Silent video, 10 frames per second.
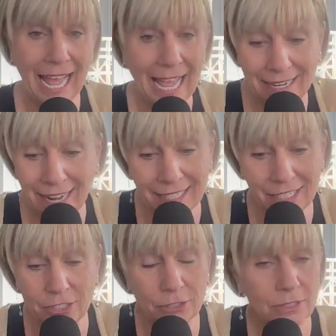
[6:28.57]
And hey,
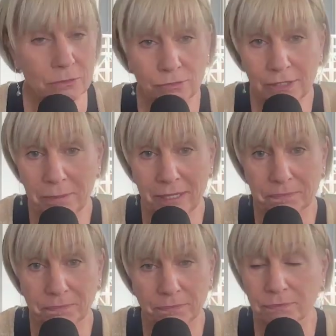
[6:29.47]
you can flip it.
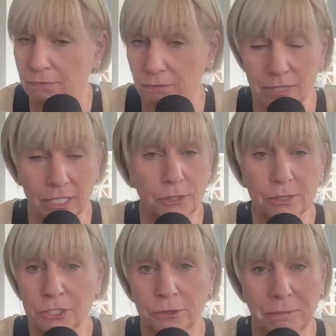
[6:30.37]
You
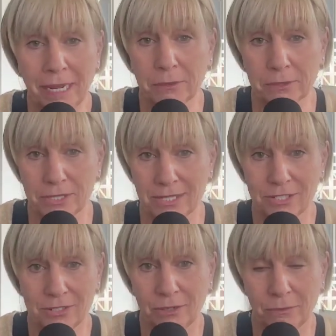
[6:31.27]
can do it backwards and
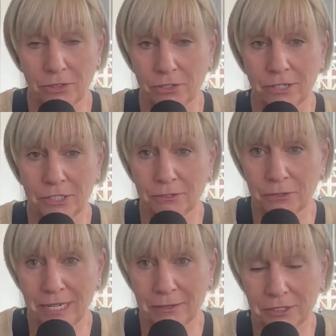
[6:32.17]
start with you're on your
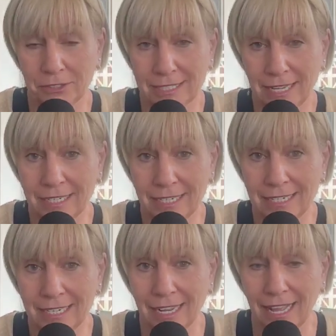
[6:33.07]
own now and you're excited.
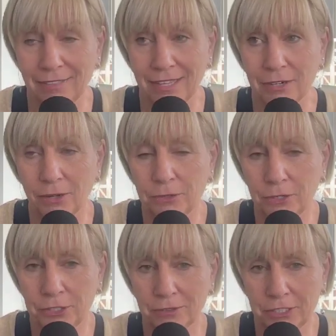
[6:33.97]
And then, oh no,
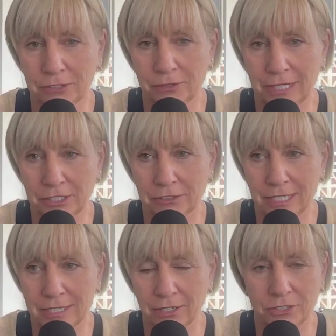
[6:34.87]
you're on your own now, you're an
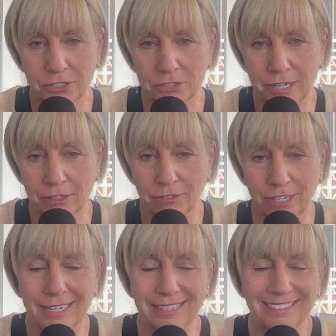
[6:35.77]
adult and you're
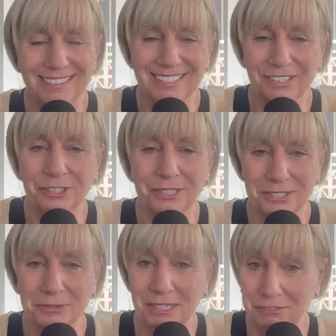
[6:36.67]
terrified. So you can
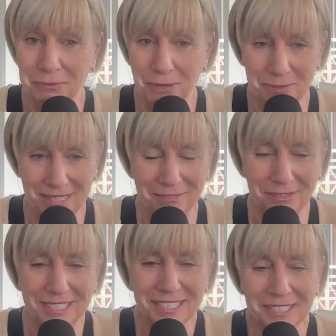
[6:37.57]
do whatever you want with that
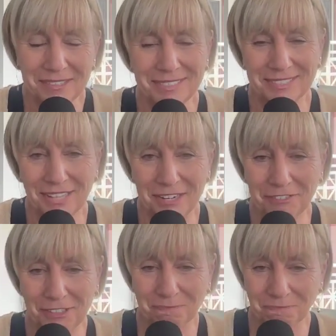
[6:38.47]
one. It's a lot of
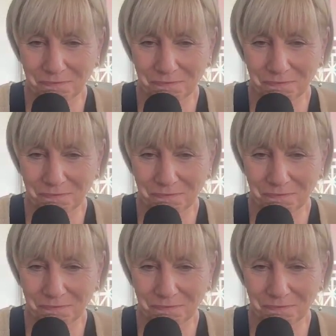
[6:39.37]
fun.